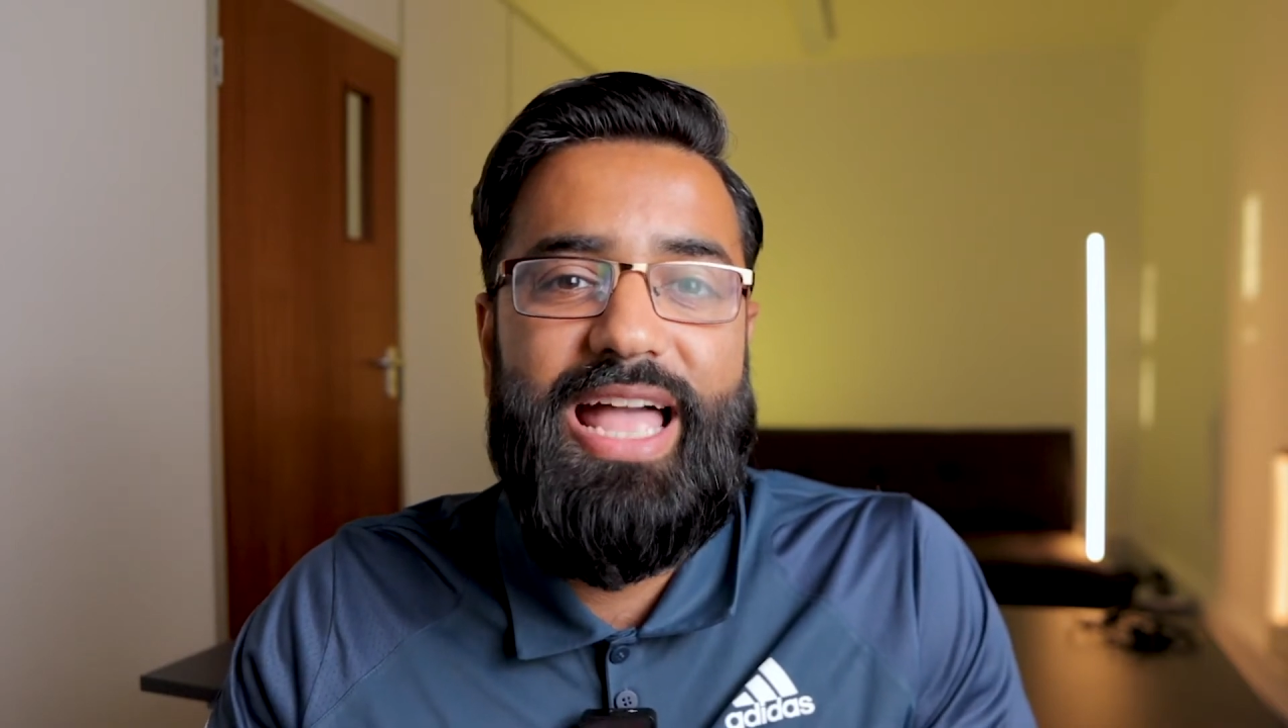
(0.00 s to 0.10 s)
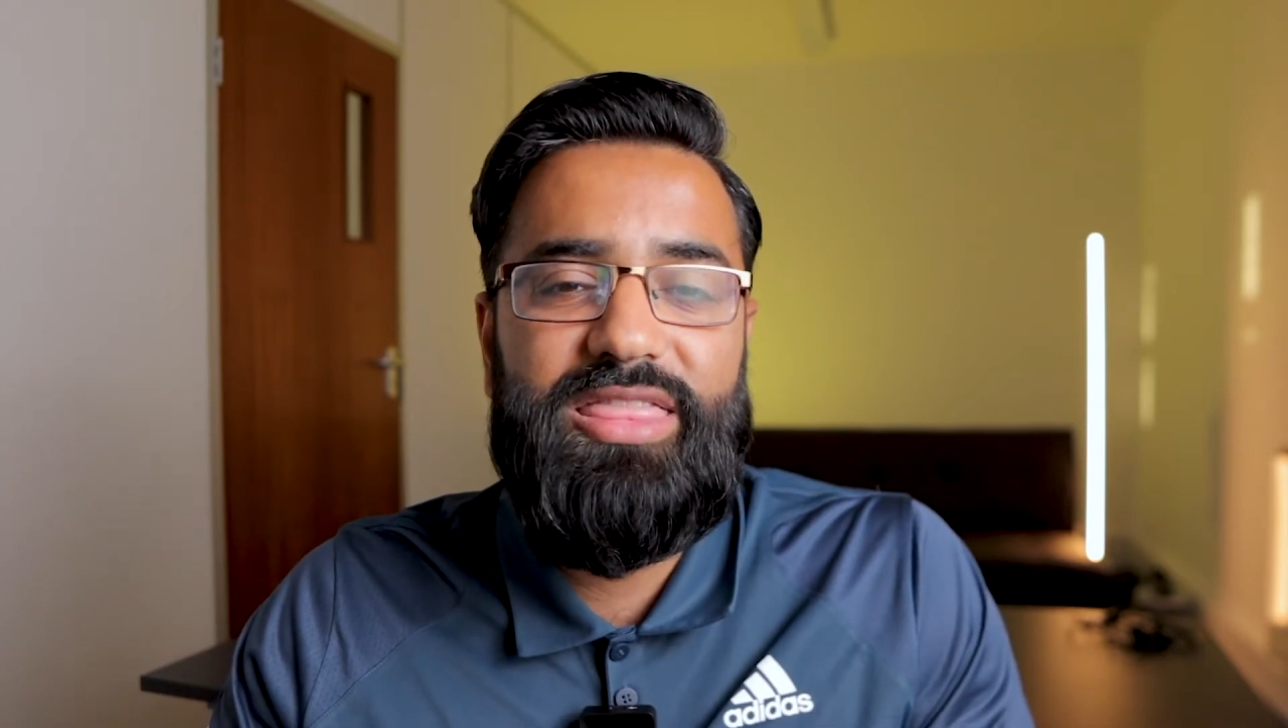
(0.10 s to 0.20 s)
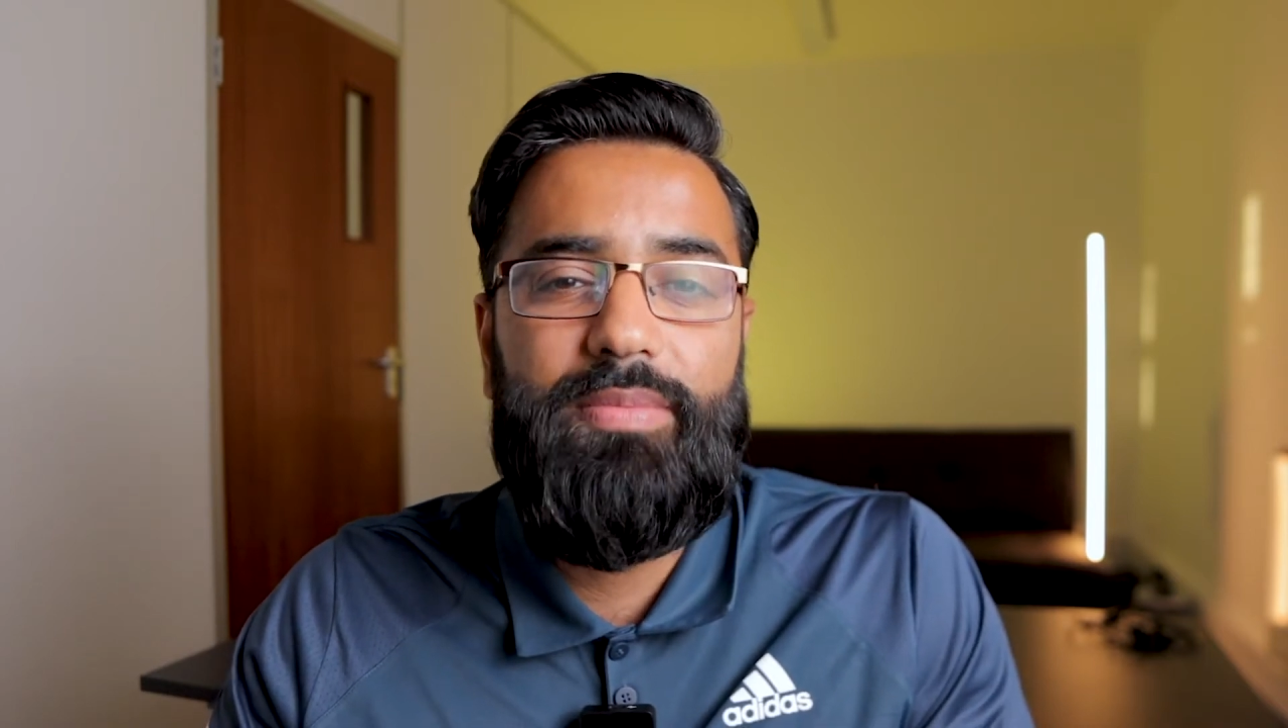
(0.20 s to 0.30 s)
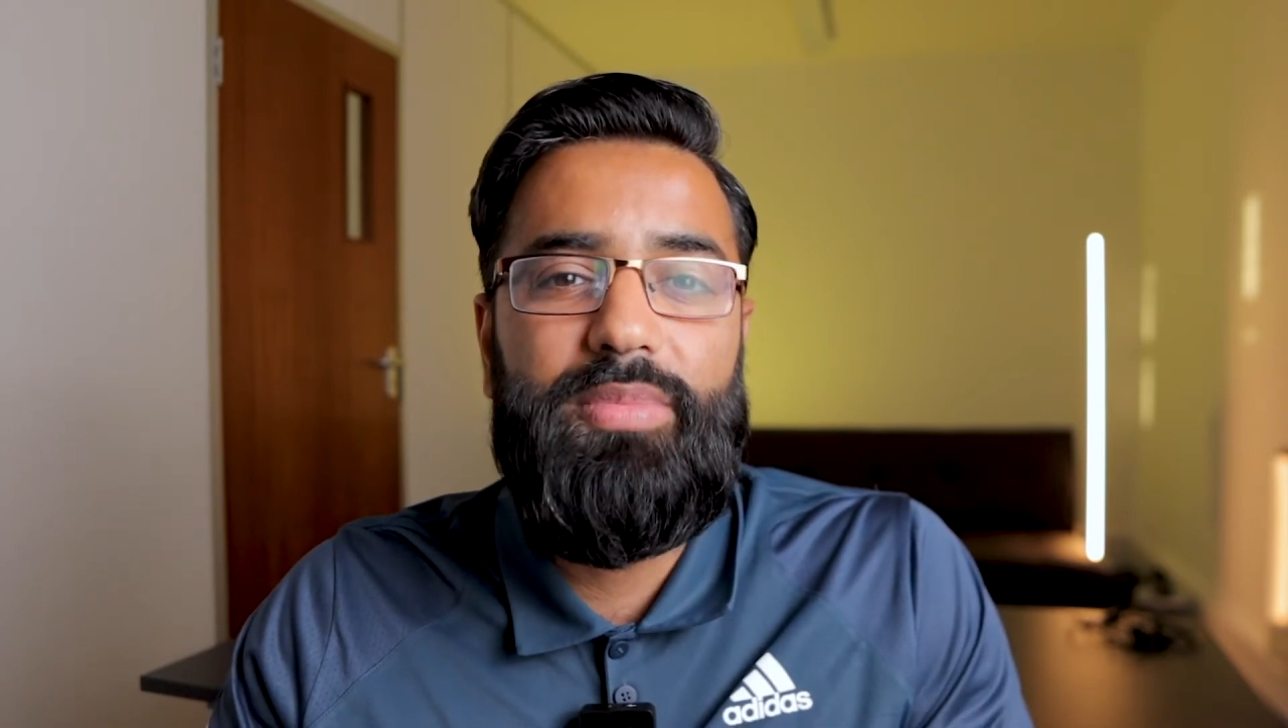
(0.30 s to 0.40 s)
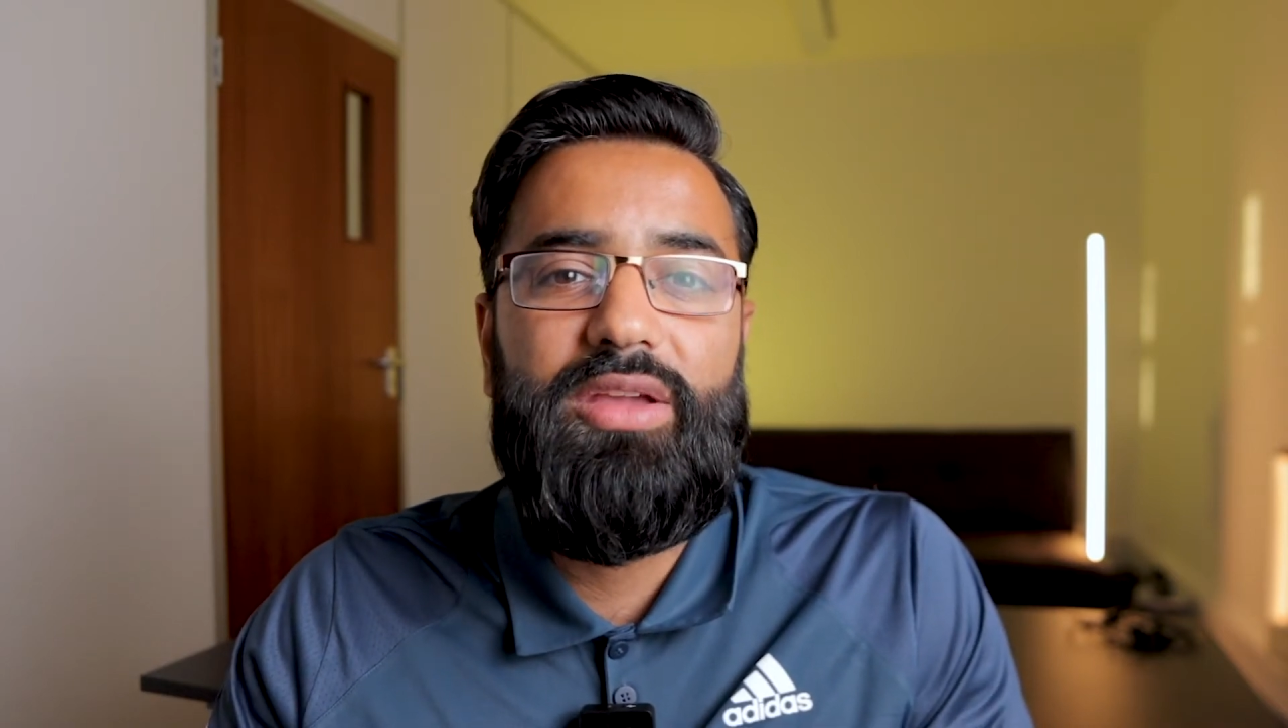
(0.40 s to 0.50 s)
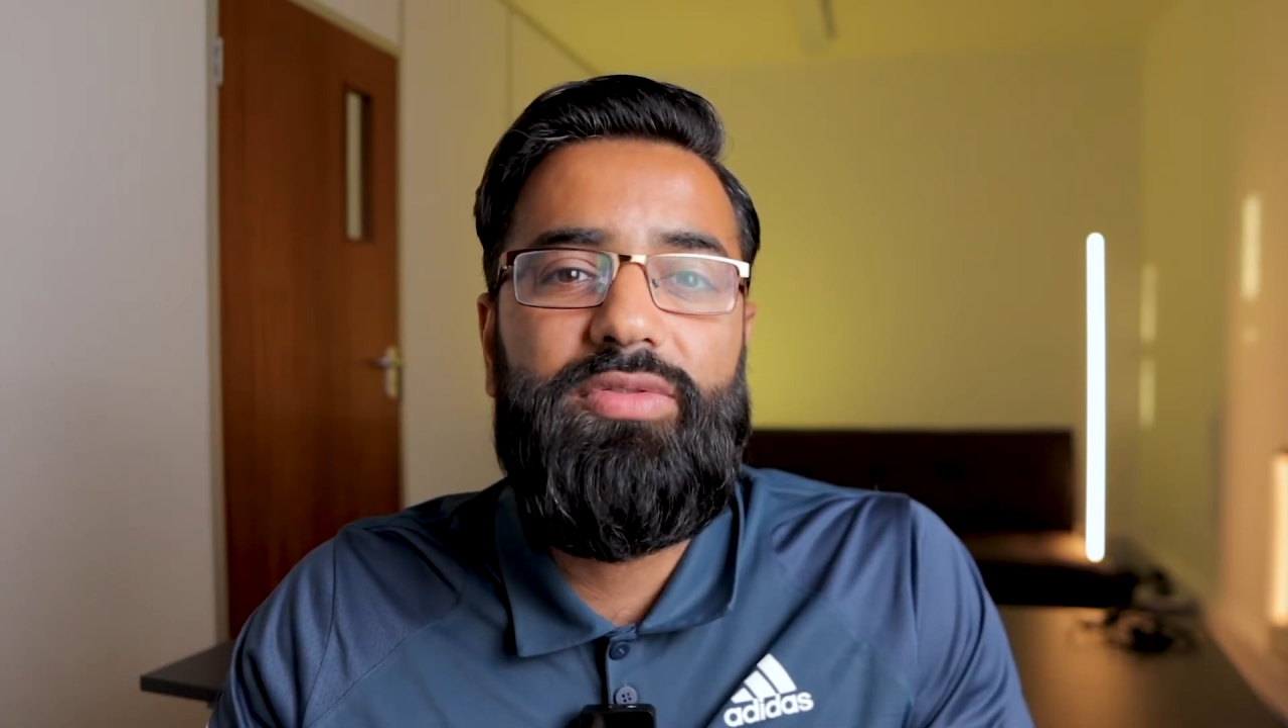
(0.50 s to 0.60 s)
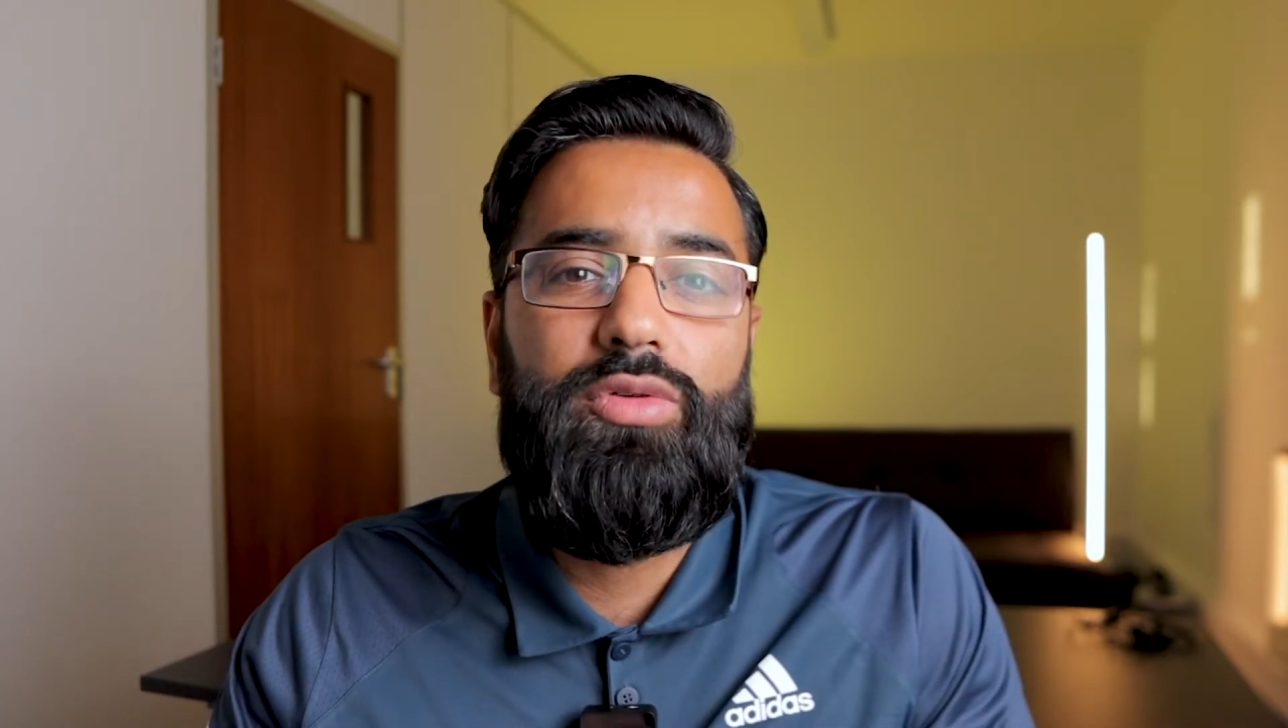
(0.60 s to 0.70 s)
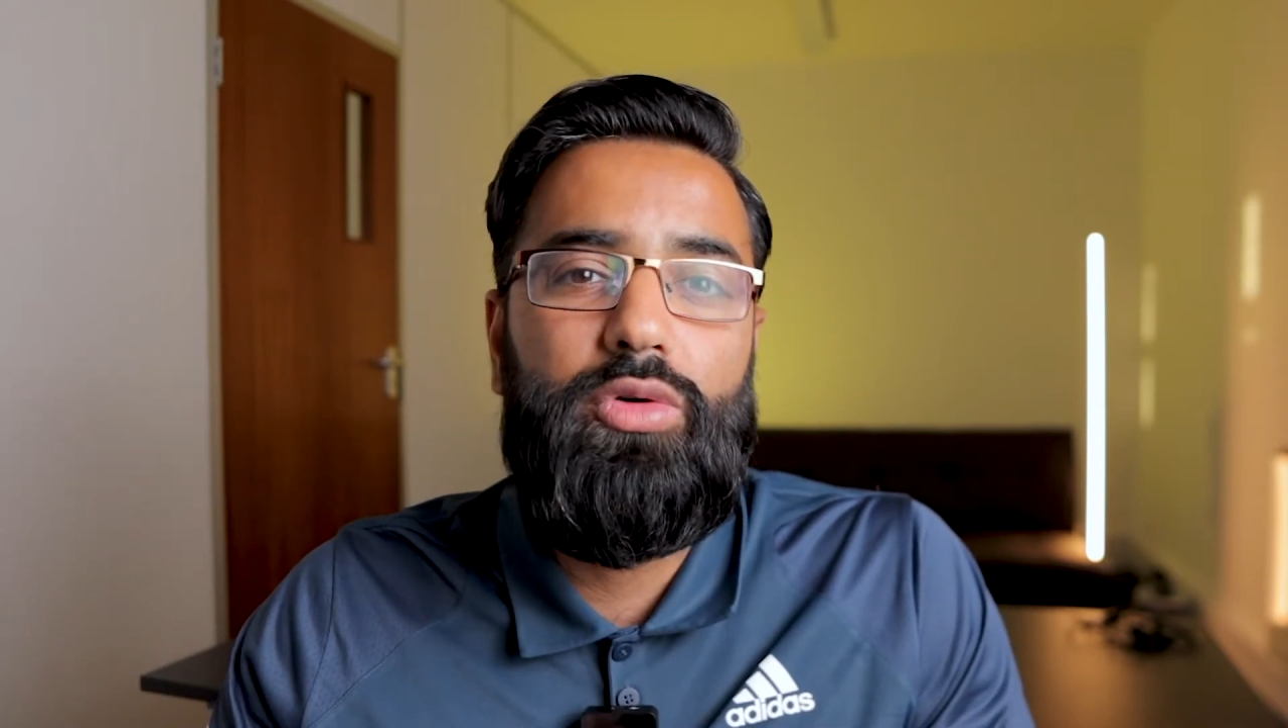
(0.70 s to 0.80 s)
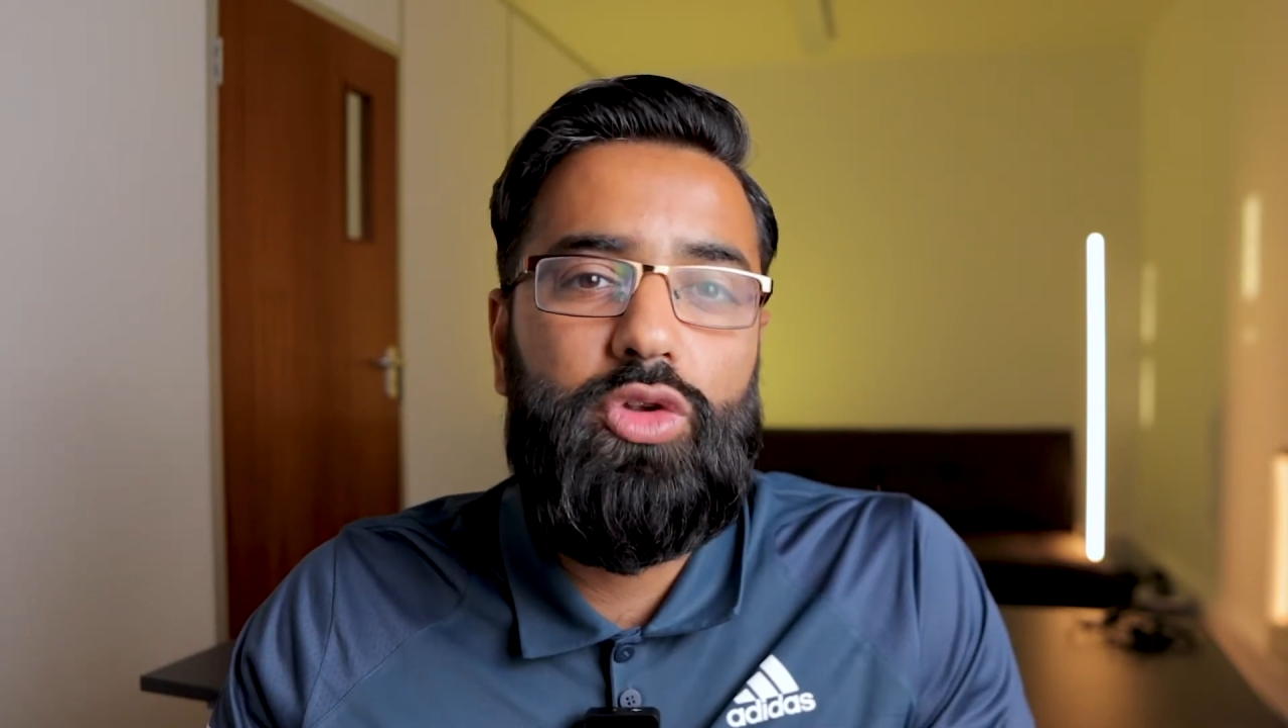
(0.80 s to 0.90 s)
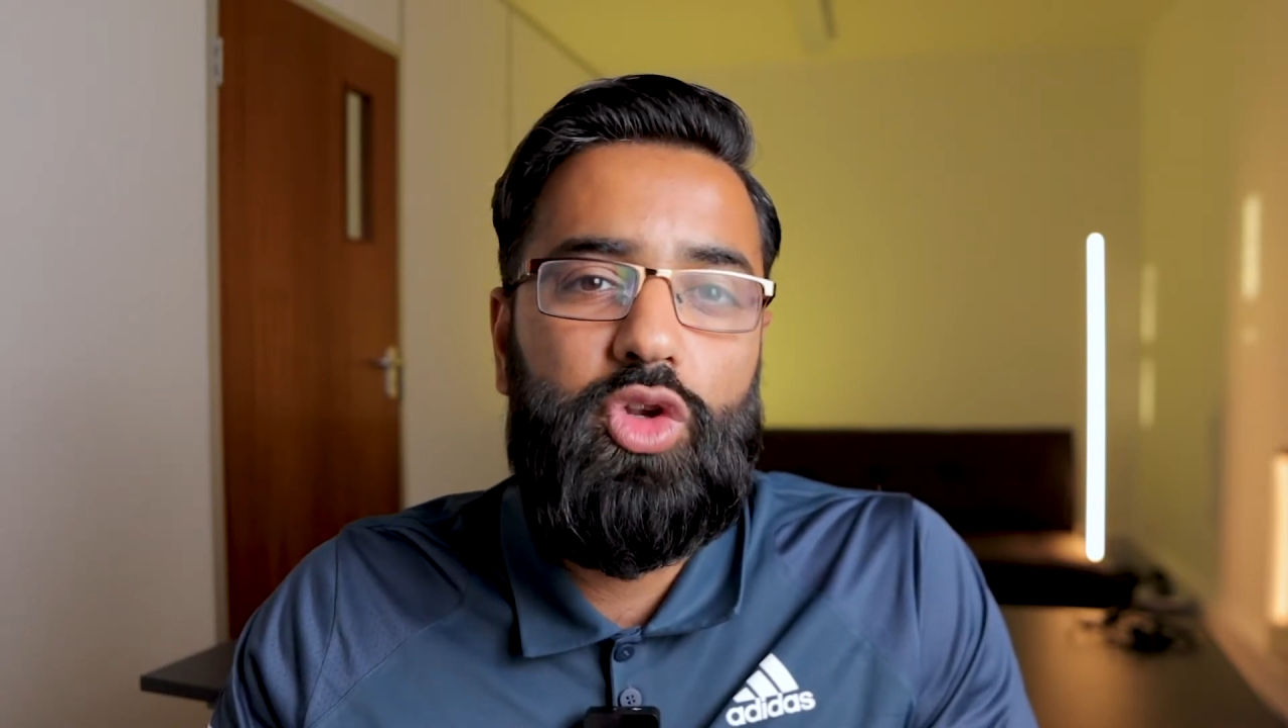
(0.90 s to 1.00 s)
at the big four,